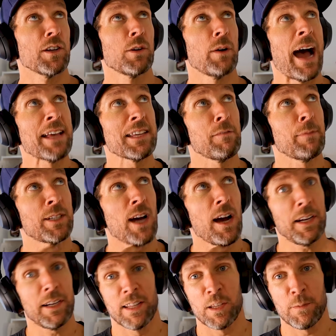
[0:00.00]
So as I've been
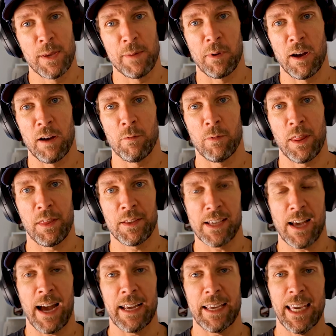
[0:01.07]
talking to those people, one of the things
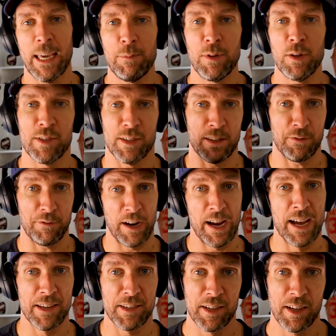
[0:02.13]
I keep using this
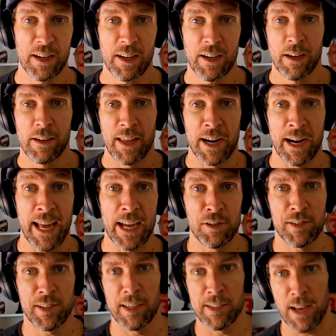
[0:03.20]
phrase that an
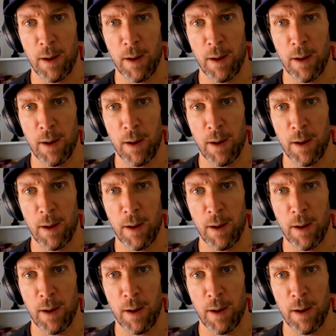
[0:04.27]
agency is